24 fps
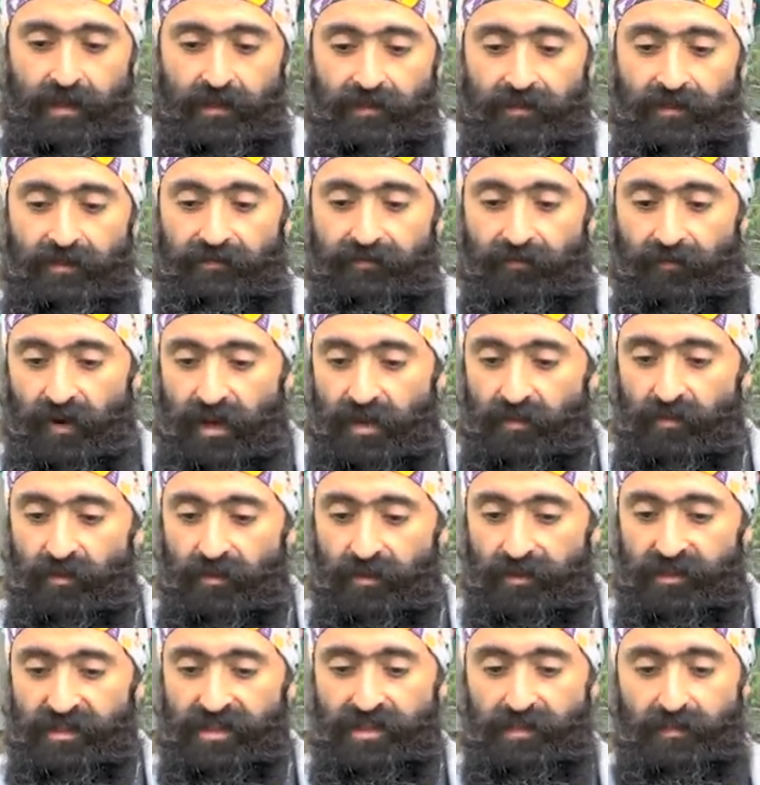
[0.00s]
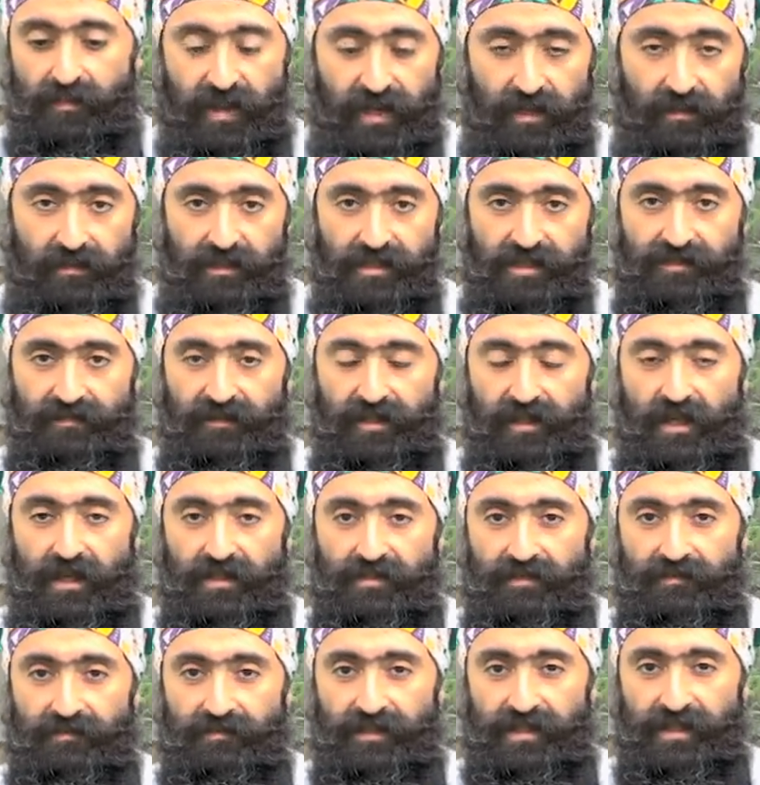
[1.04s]
The framework's pillars
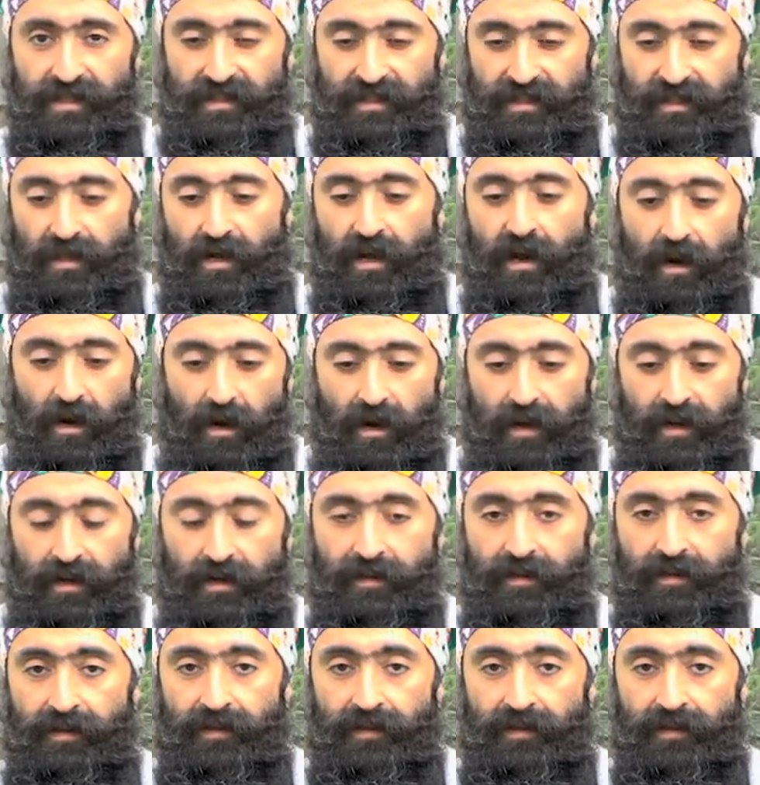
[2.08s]
philosophies are